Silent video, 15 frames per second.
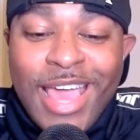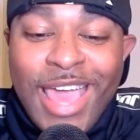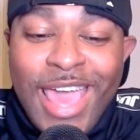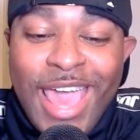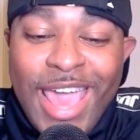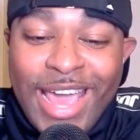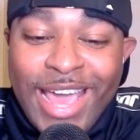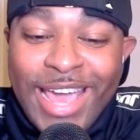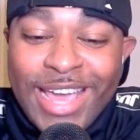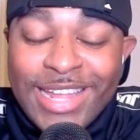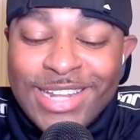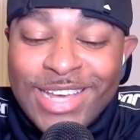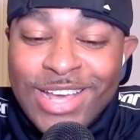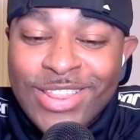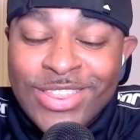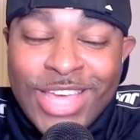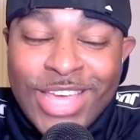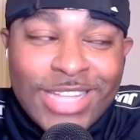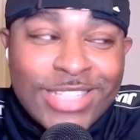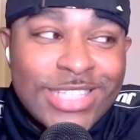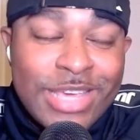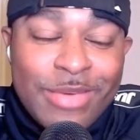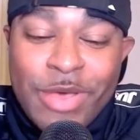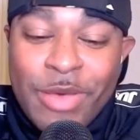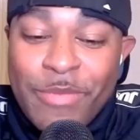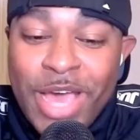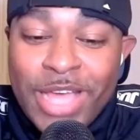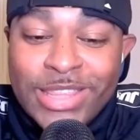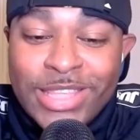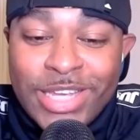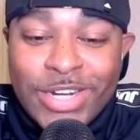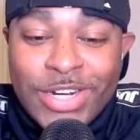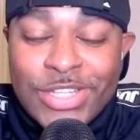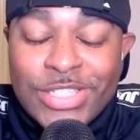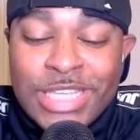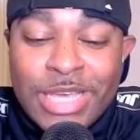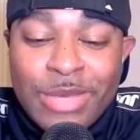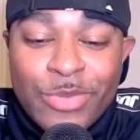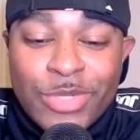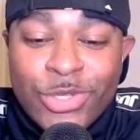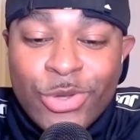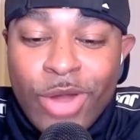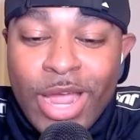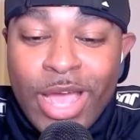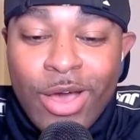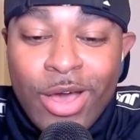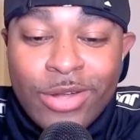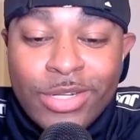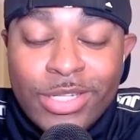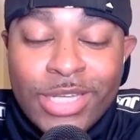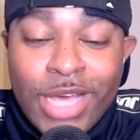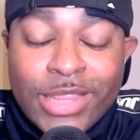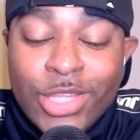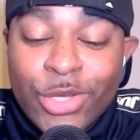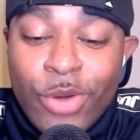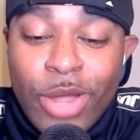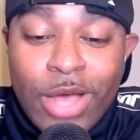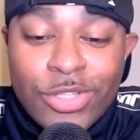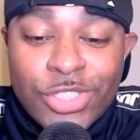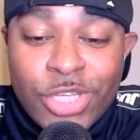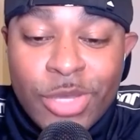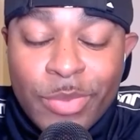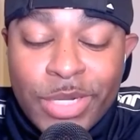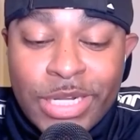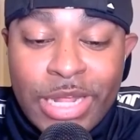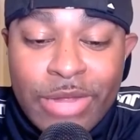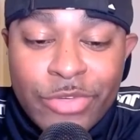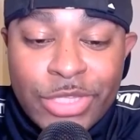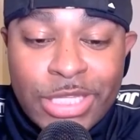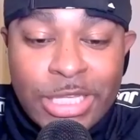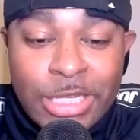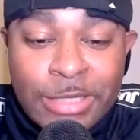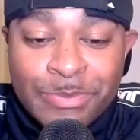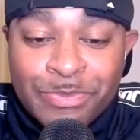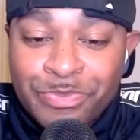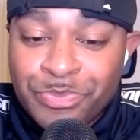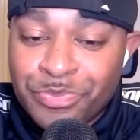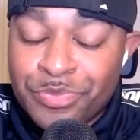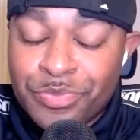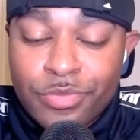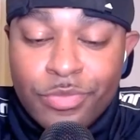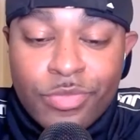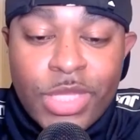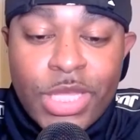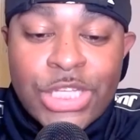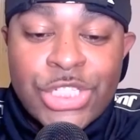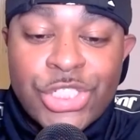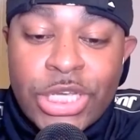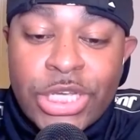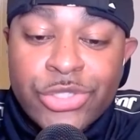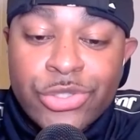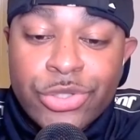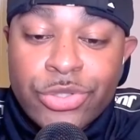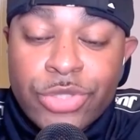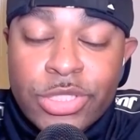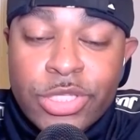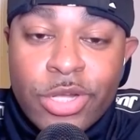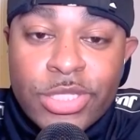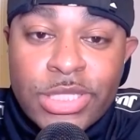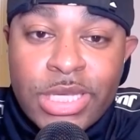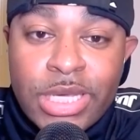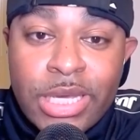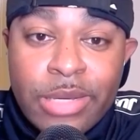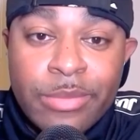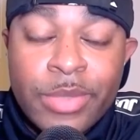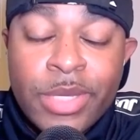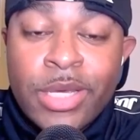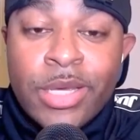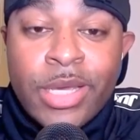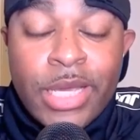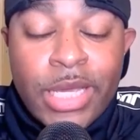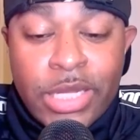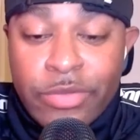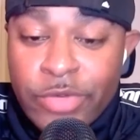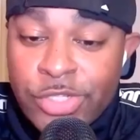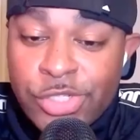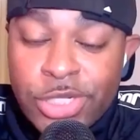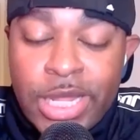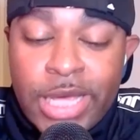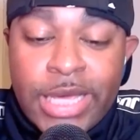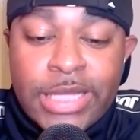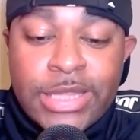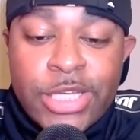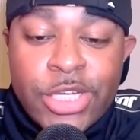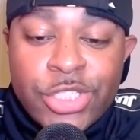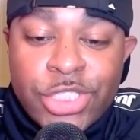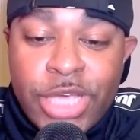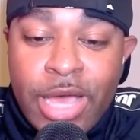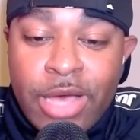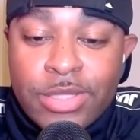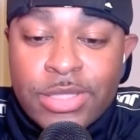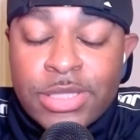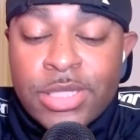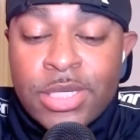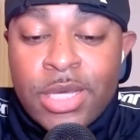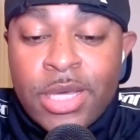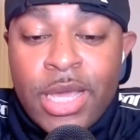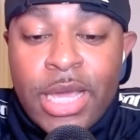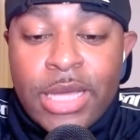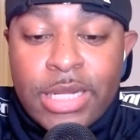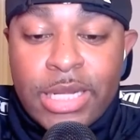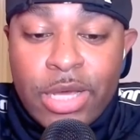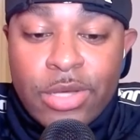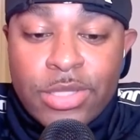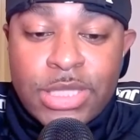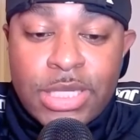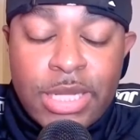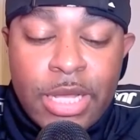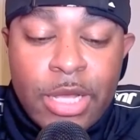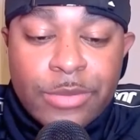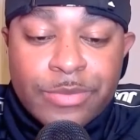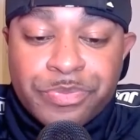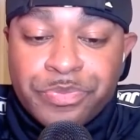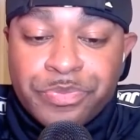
And their team come out there. Their team was crowd, got the crowd jumping and everything. She introduces her team. Individually, they get their shouts, and then they go sit down.